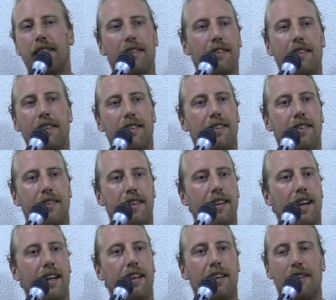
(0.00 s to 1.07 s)
this is a
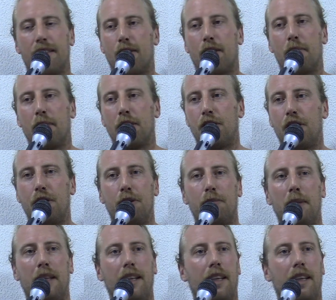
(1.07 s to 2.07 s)
night normally she would be